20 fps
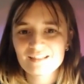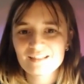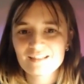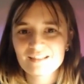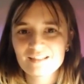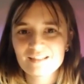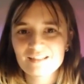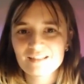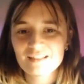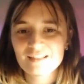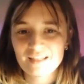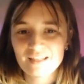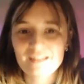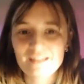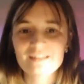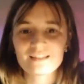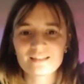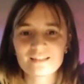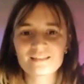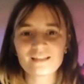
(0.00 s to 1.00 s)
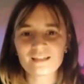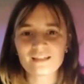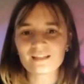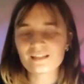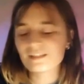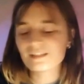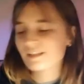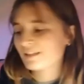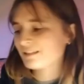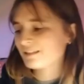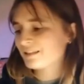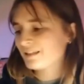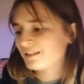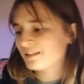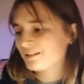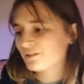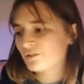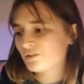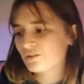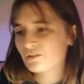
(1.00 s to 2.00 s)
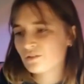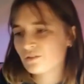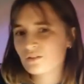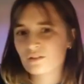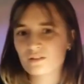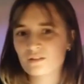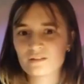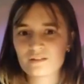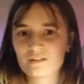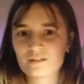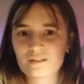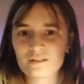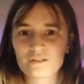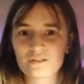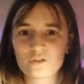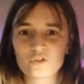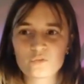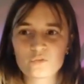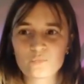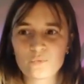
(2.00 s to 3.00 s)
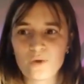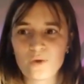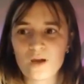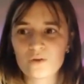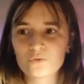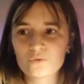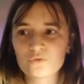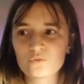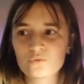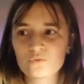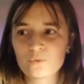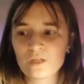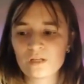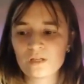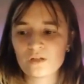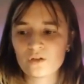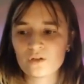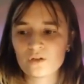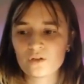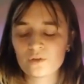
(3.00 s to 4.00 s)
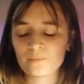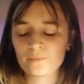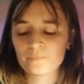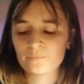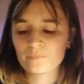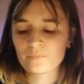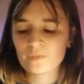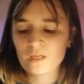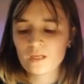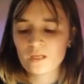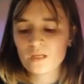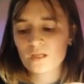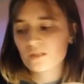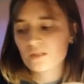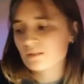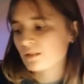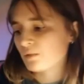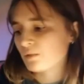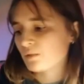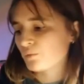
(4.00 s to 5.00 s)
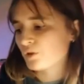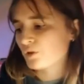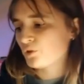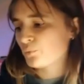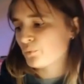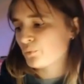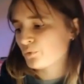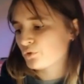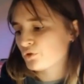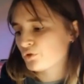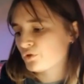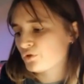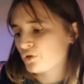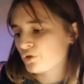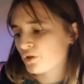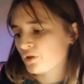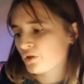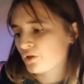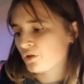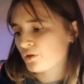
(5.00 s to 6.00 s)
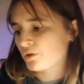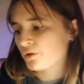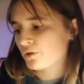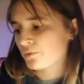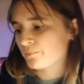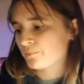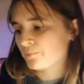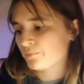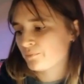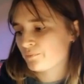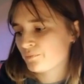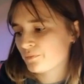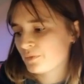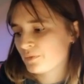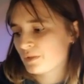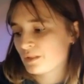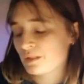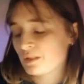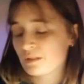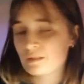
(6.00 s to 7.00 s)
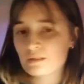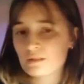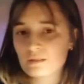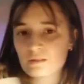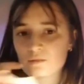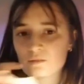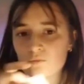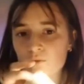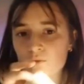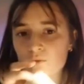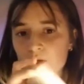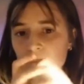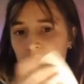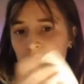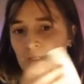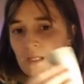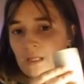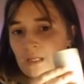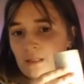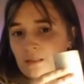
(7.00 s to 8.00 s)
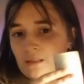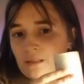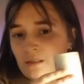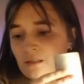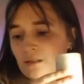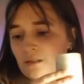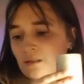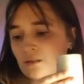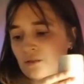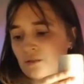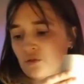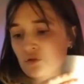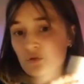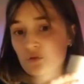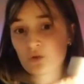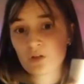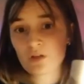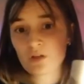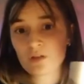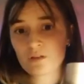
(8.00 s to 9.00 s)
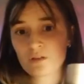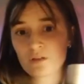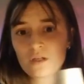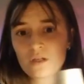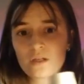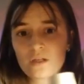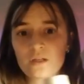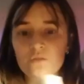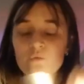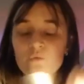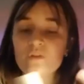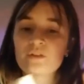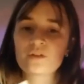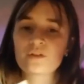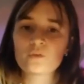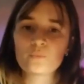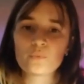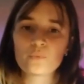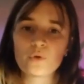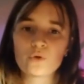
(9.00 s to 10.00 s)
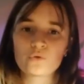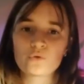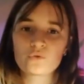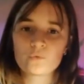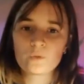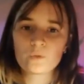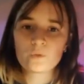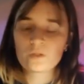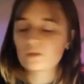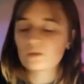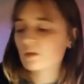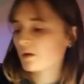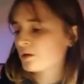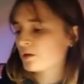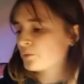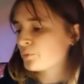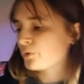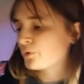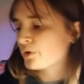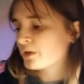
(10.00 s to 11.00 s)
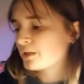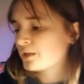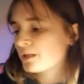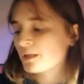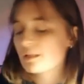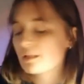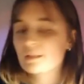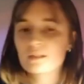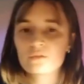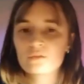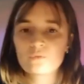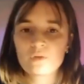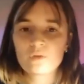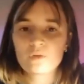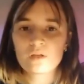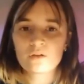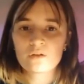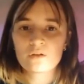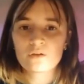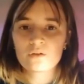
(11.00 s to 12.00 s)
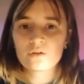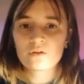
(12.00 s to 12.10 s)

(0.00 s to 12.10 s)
Yes, exactly. And then the sprout will, then when you put this one in the soil, it will decompose with the cardboard and it will